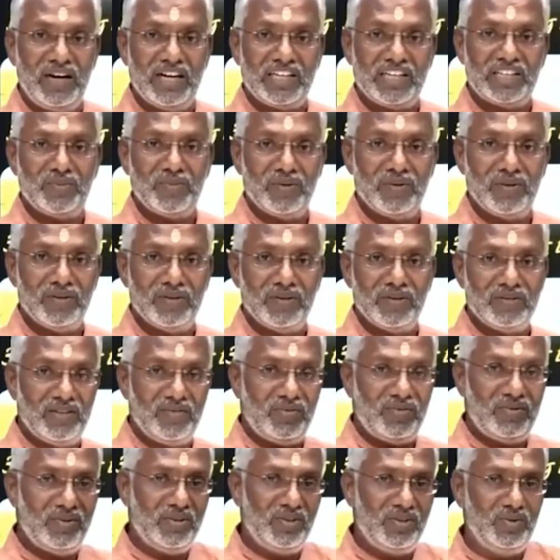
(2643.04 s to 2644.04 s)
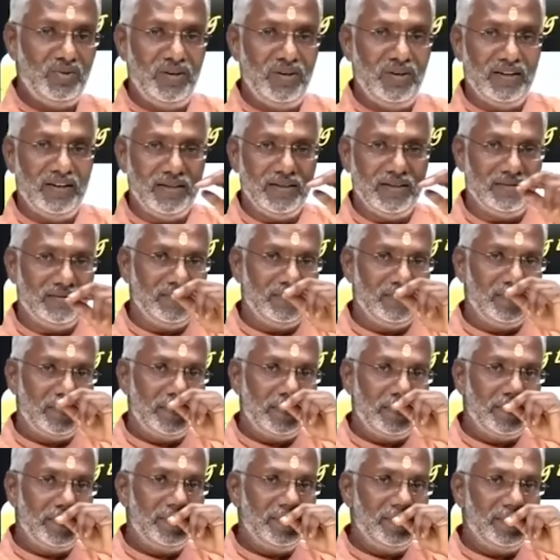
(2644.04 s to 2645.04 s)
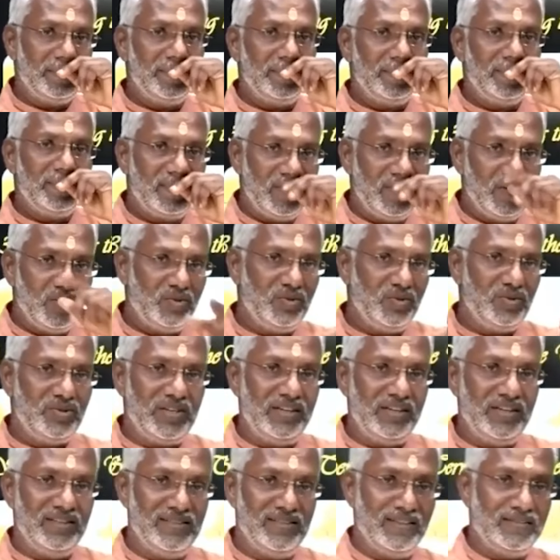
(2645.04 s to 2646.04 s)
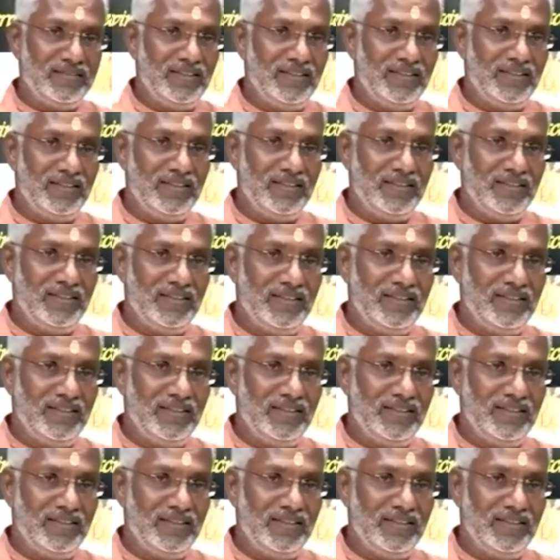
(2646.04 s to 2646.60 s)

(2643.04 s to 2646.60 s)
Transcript: Lakshmana. Therefore, dual case. Those who study Sanskrit.